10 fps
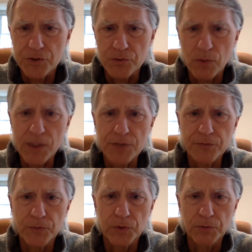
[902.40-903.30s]
is
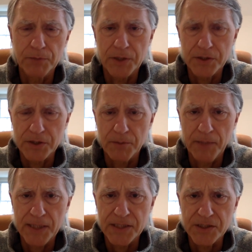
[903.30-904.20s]
wonderful because it
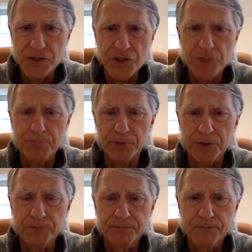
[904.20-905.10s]
makes it
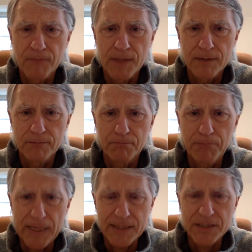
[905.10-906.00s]
cheaper,
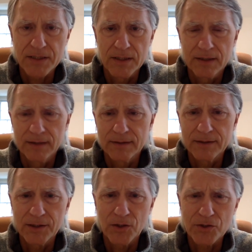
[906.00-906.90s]
but
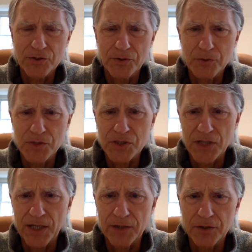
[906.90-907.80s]
they also use
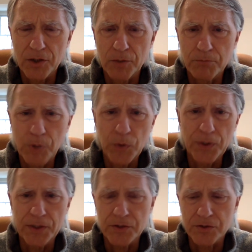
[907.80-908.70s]
standard
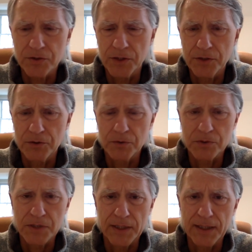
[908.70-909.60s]
components. So they
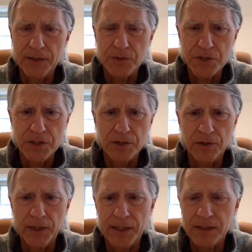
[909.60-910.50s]
use the IoT
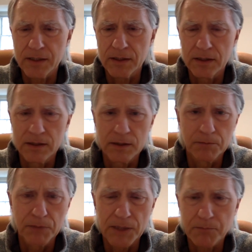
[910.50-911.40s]
connected
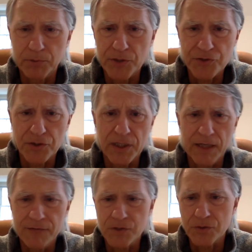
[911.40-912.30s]
blood pressure
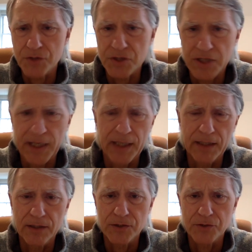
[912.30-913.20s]
cuffs or
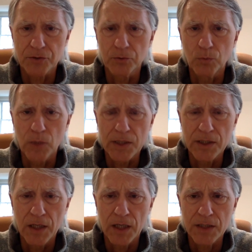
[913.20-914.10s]
scales or
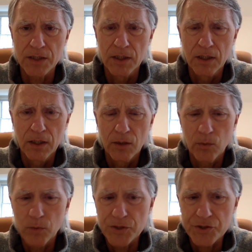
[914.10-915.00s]
whatnot,
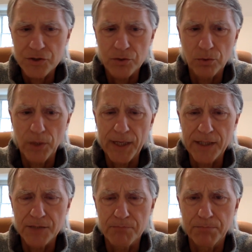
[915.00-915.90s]
which is
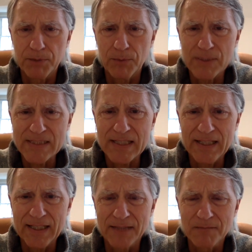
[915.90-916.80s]
great. But once
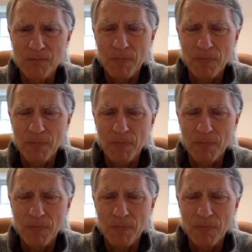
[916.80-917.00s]
again,